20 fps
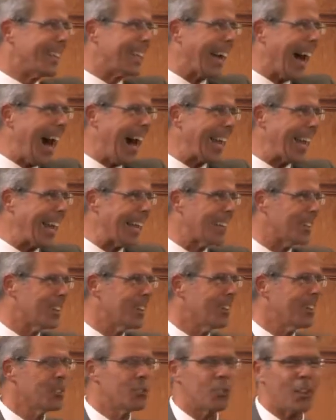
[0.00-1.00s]
got it.
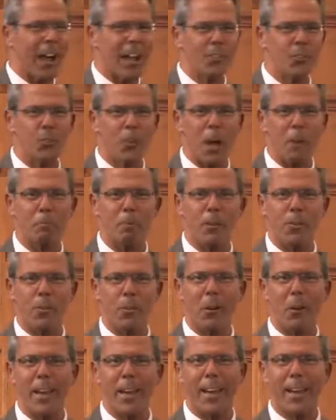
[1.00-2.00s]
John chapter
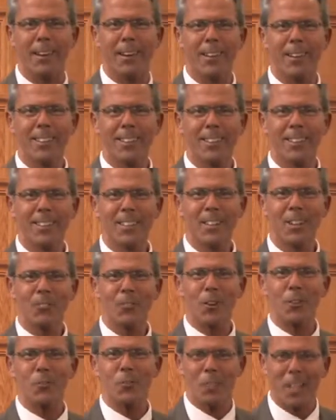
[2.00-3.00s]
3,
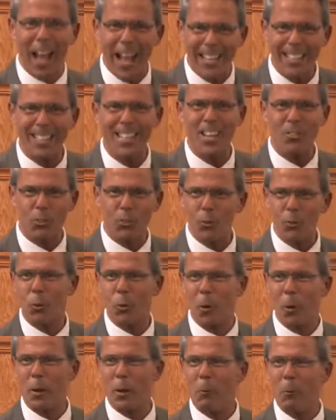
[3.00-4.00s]
verse 19 through
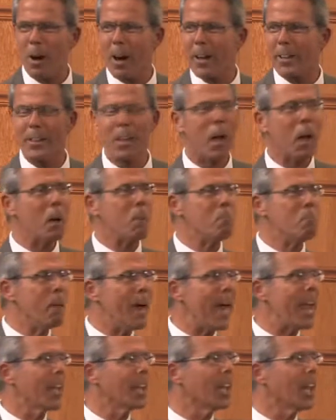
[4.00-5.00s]
21.
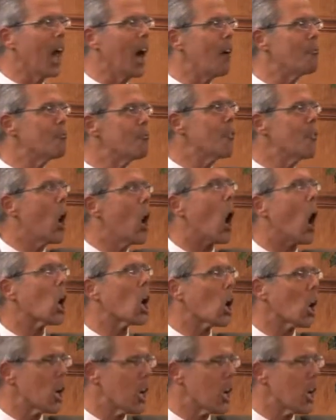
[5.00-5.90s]
Men love darkness.